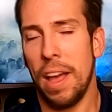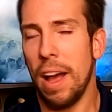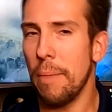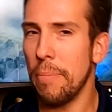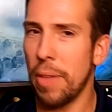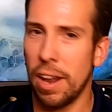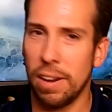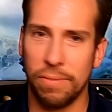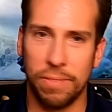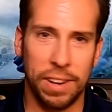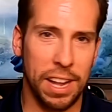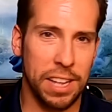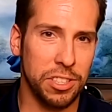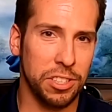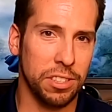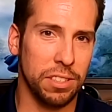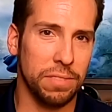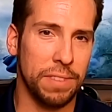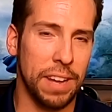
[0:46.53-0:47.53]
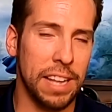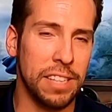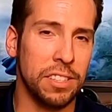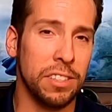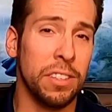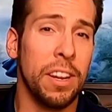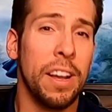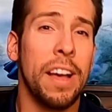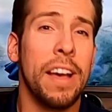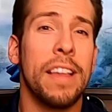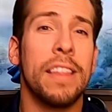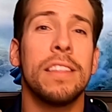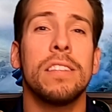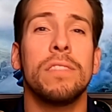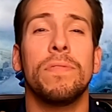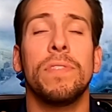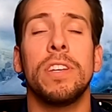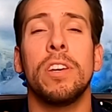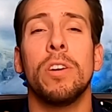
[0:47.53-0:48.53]
I'm not a financial advisor.
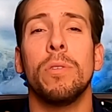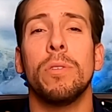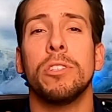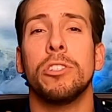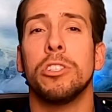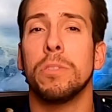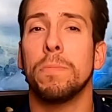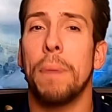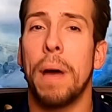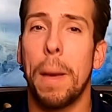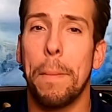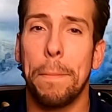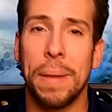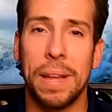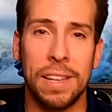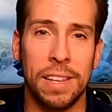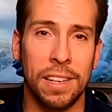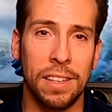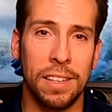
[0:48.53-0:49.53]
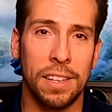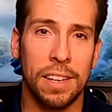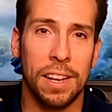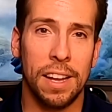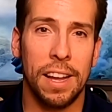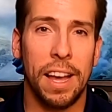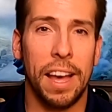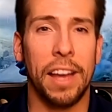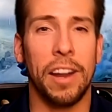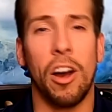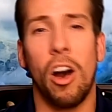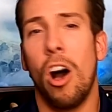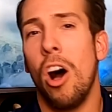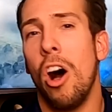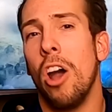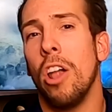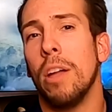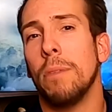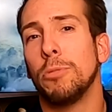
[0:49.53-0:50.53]
This video is just my opinion, and
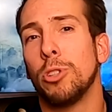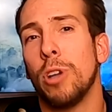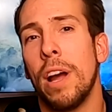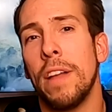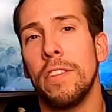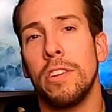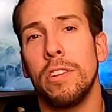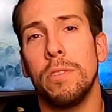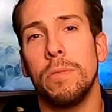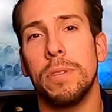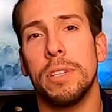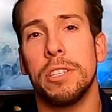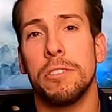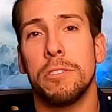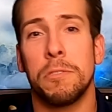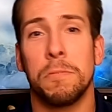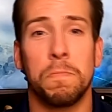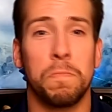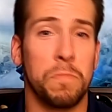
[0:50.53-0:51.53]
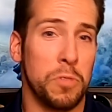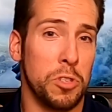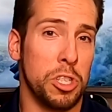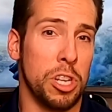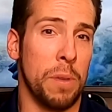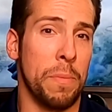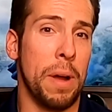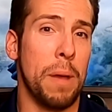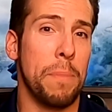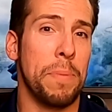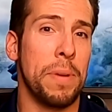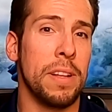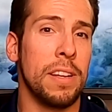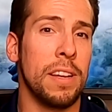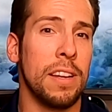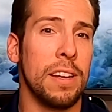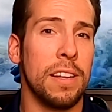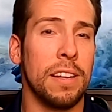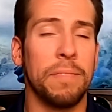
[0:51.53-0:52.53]
all I'm trying to do is share my
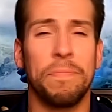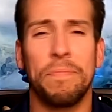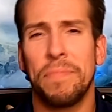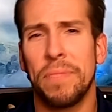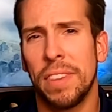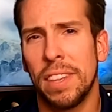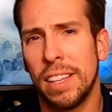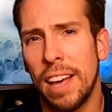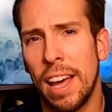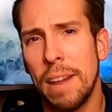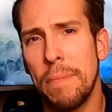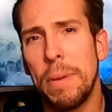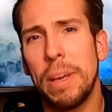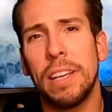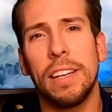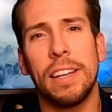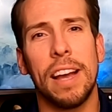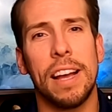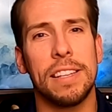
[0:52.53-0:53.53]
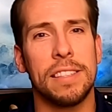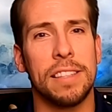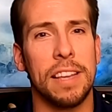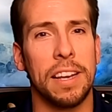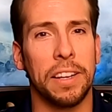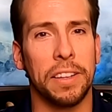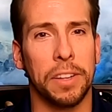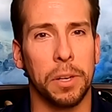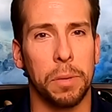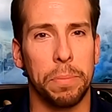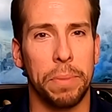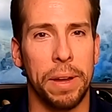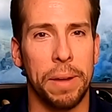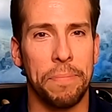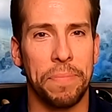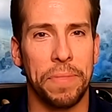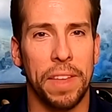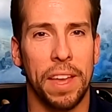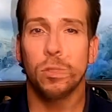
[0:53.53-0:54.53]
opinion and kind of make you guys think a little bit.